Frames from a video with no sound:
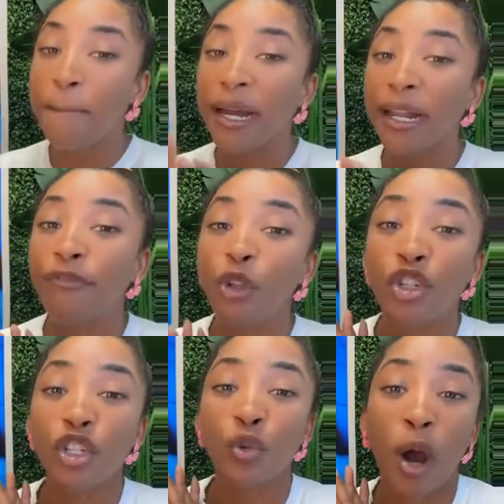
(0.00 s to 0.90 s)
But if you
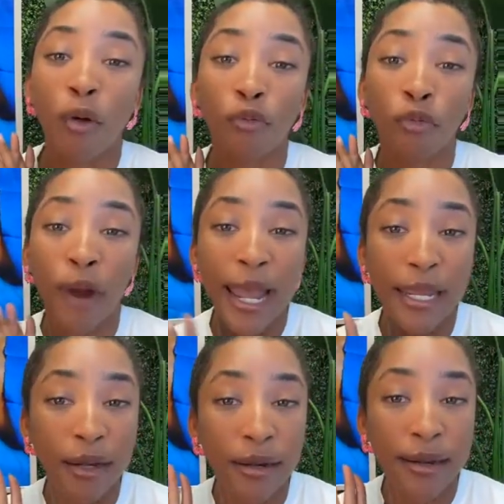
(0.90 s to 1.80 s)
just want
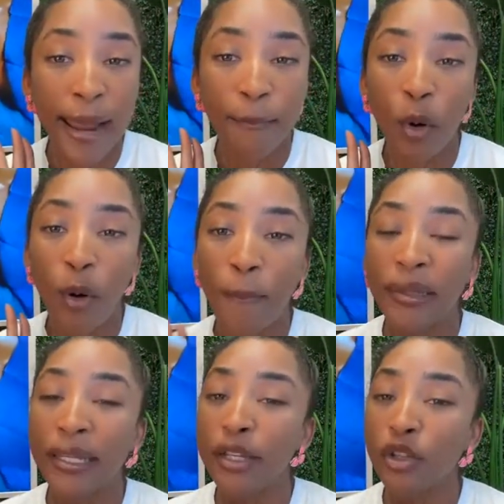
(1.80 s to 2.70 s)
regular lipo,
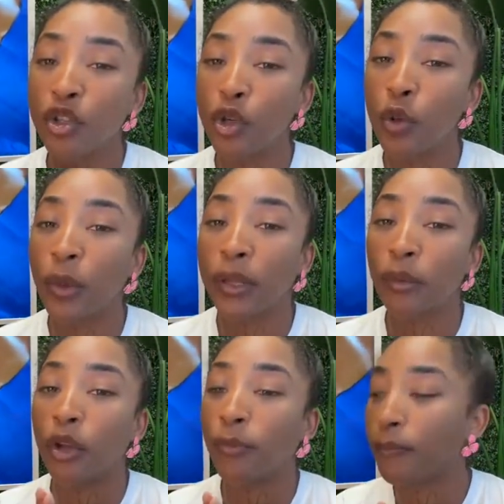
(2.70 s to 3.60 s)
please do what